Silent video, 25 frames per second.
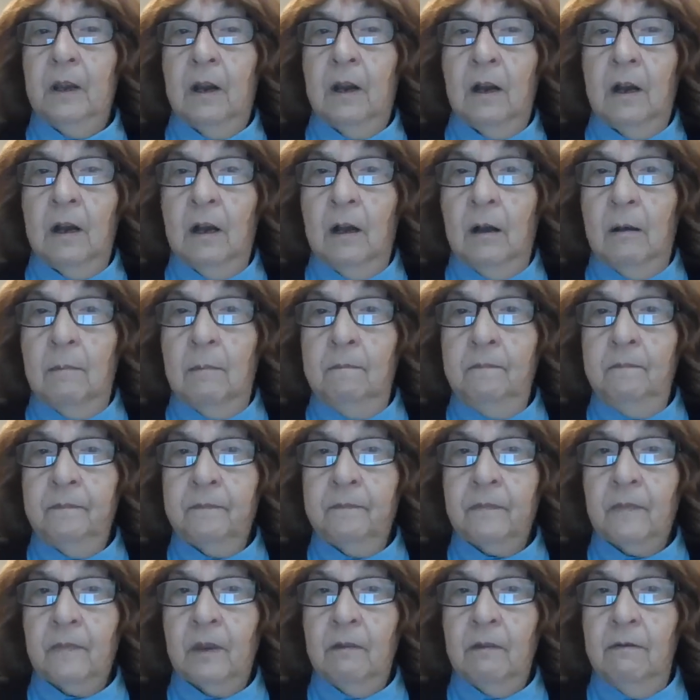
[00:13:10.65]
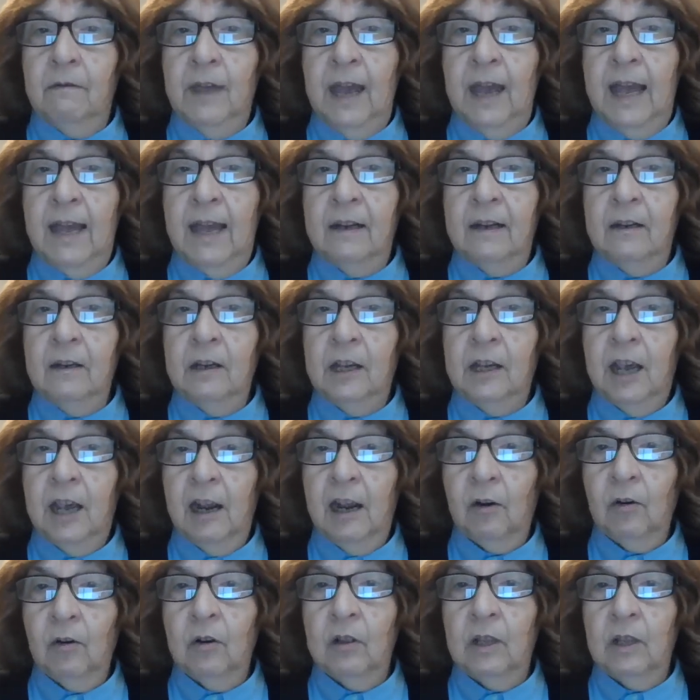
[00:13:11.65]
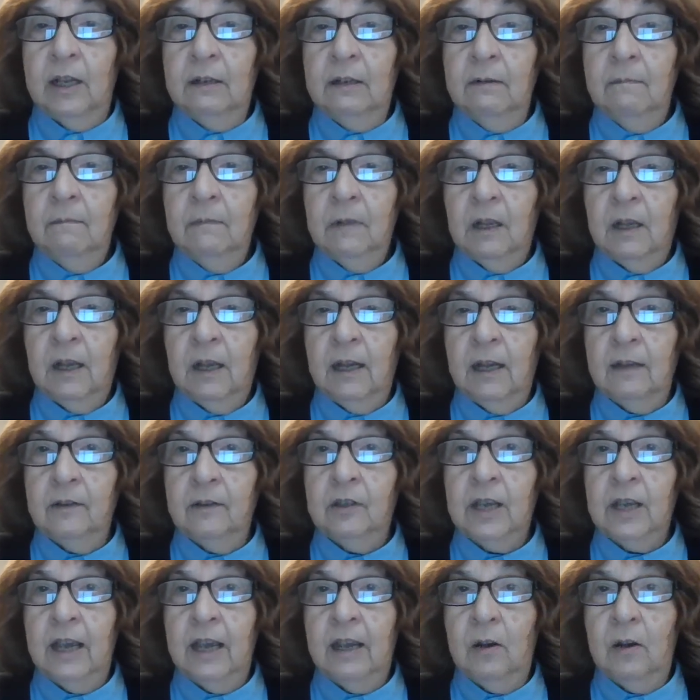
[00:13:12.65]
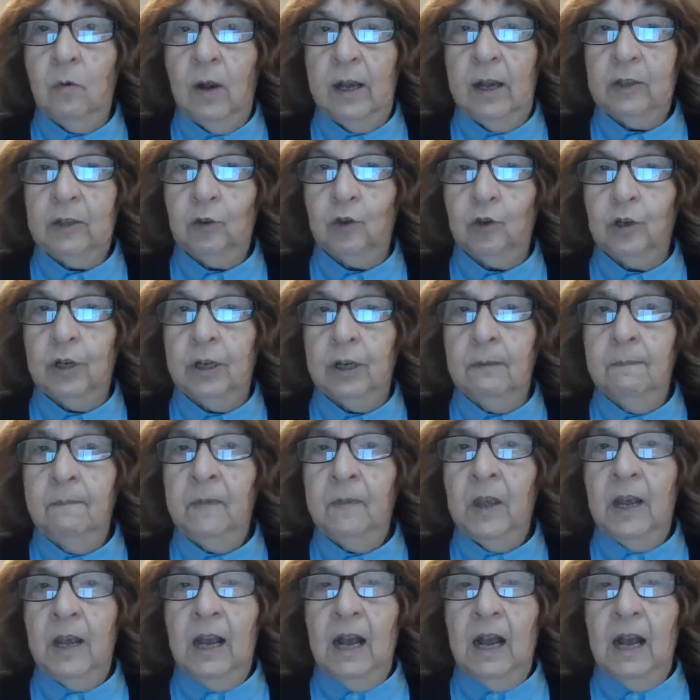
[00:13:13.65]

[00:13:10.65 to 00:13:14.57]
Um, then Carolyn has a question.